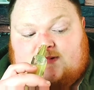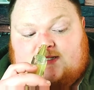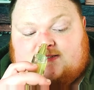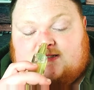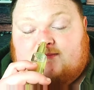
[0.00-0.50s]

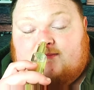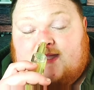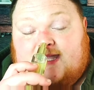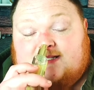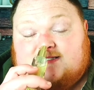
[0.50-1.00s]
is an
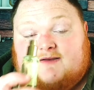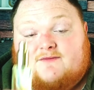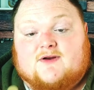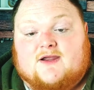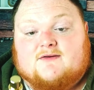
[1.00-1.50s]
amazing
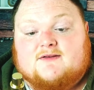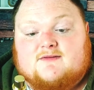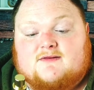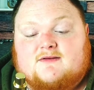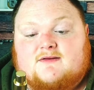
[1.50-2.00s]

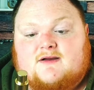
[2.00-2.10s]
fragrance.